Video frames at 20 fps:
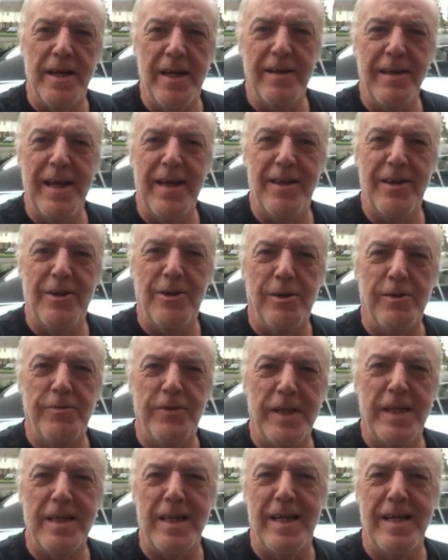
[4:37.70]
and I can get the car
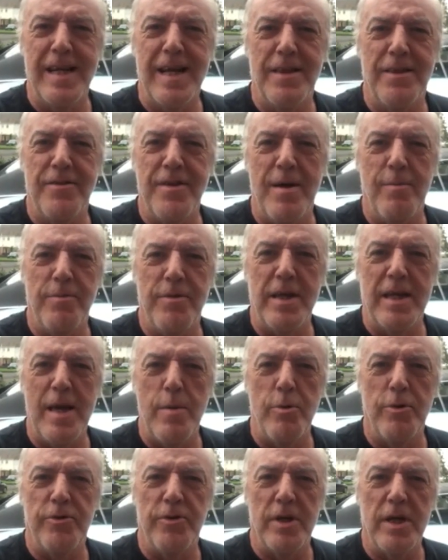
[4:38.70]
fixed I can get the damn thing
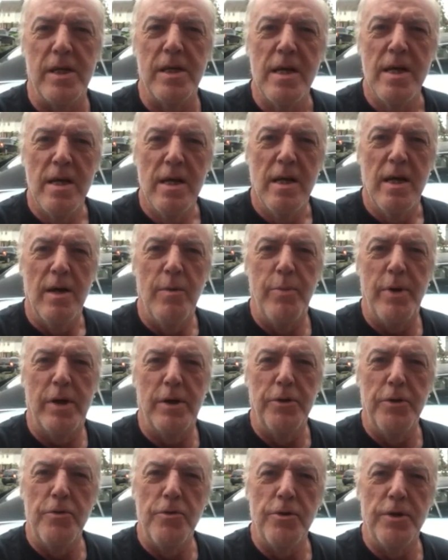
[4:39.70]
MOT'd and back
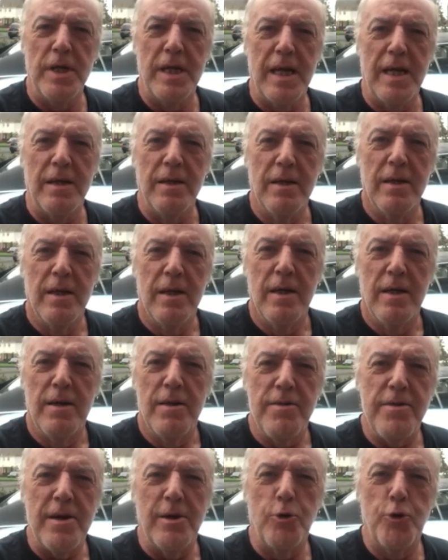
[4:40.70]
on the road again
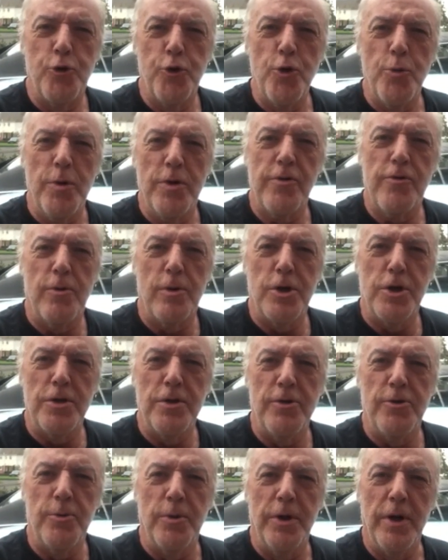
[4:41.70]
thanks so much for watching
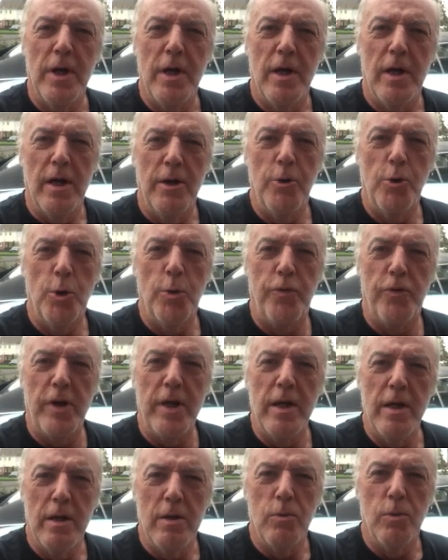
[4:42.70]
this one and
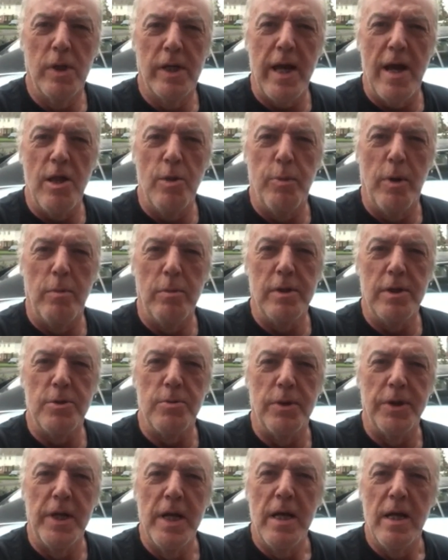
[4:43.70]
hopefully we'll get to the bottom of this
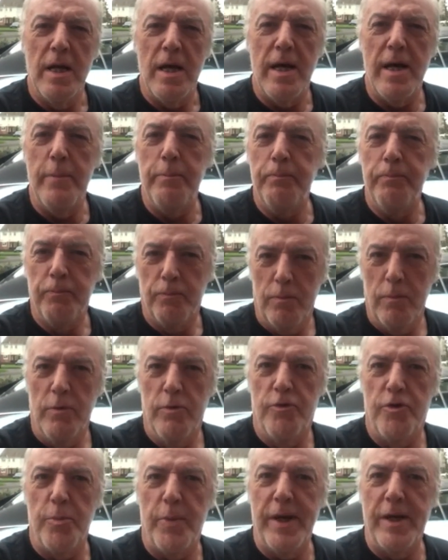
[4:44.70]
one uh,
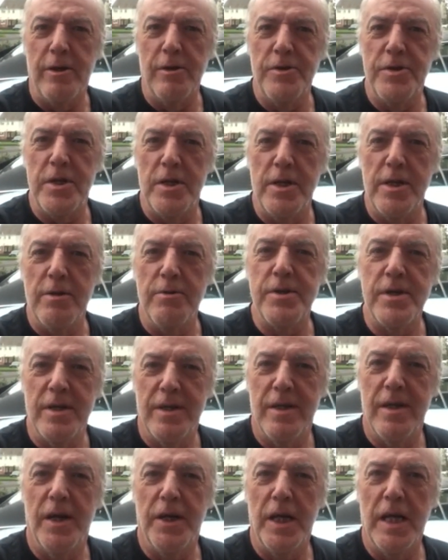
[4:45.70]
to be continued
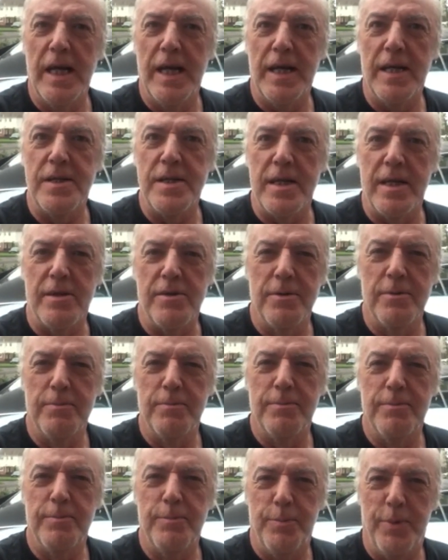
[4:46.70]
at a later date
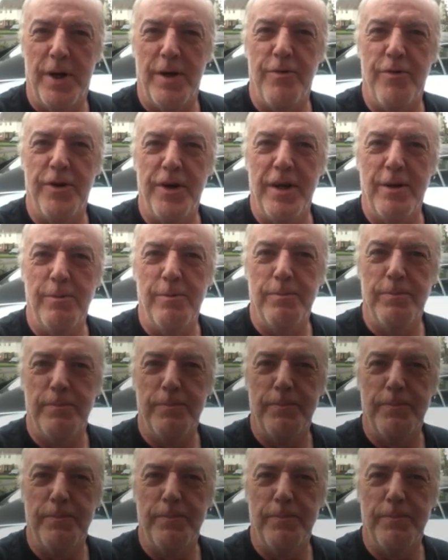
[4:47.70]
bye for now